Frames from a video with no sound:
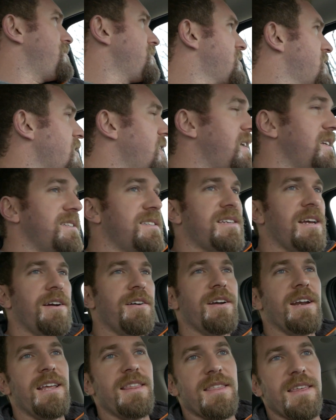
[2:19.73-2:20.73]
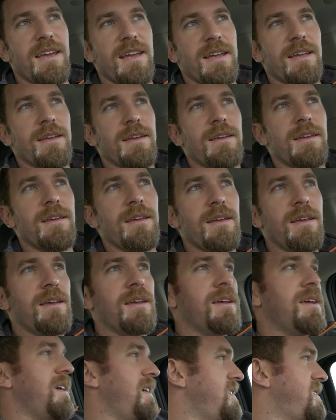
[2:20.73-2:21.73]
So I didn't tear anything.
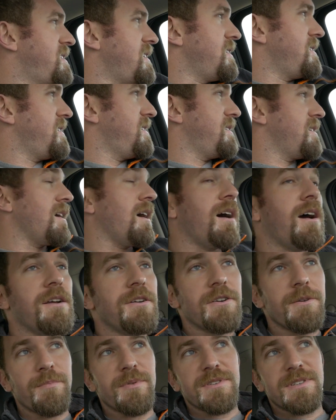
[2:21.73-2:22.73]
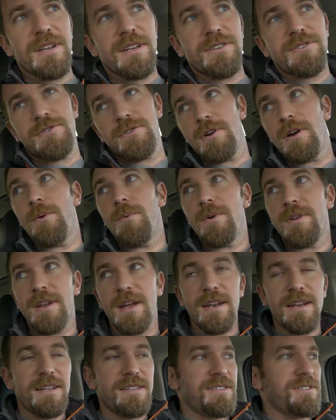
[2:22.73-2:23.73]
He says he's 100% sure I will
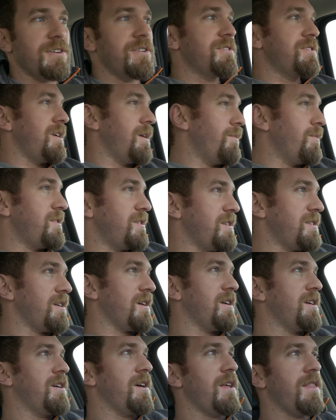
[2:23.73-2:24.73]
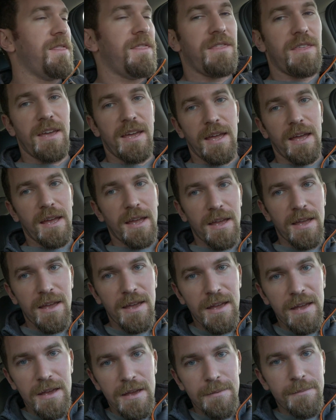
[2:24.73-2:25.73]
not need surgery, which is a good thing
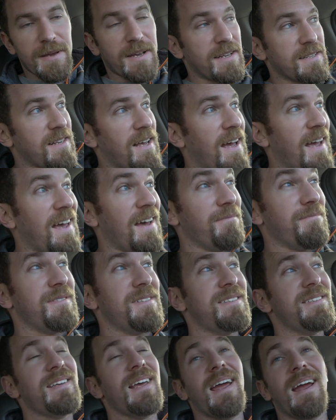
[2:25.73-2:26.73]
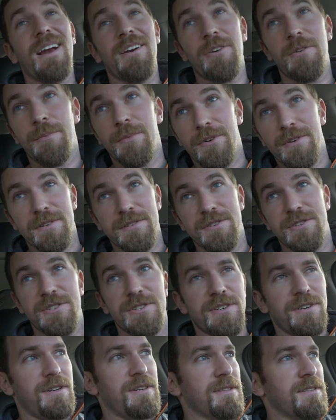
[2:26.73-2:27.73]
because I have terrible
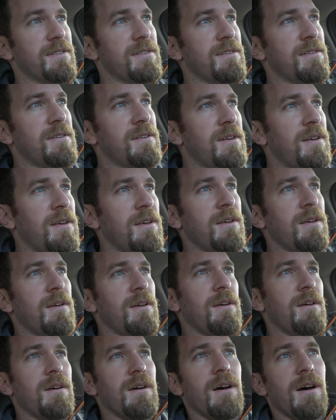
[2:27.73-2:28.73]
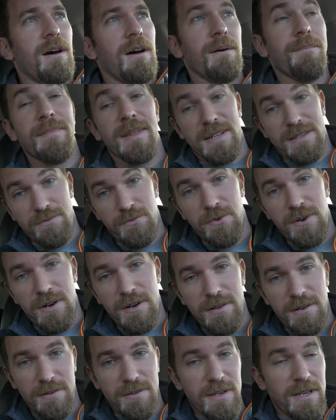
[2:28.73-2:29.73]
insurance. That's one
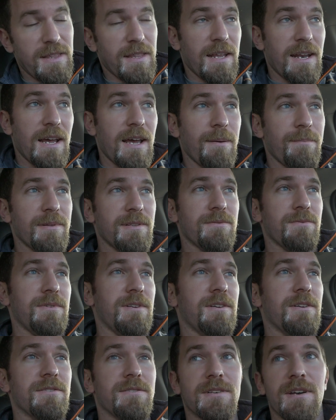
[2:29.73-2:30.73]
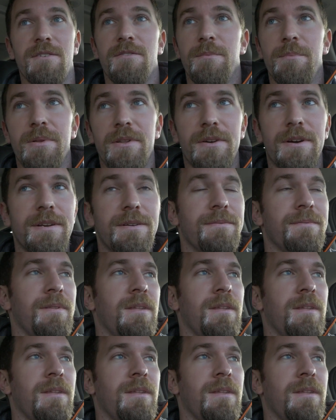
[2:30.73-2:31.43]
other thing that happens when you go self-employed.